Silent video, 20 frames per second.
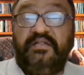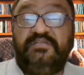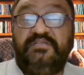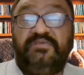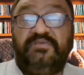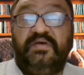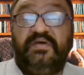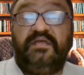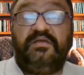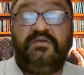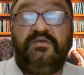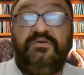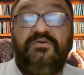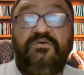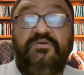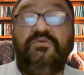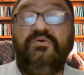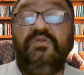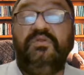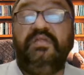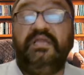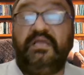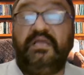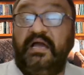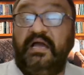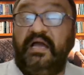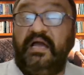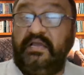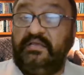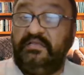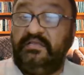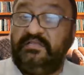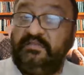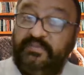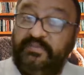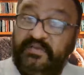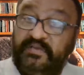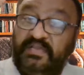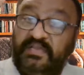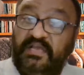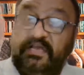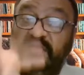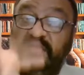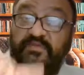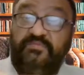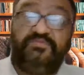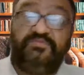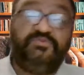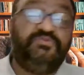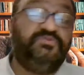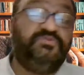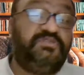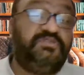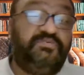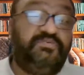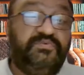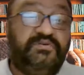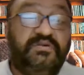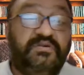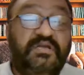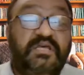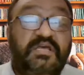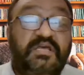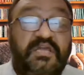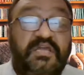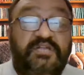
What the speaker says: That's why grueling, in the beginning I used the word.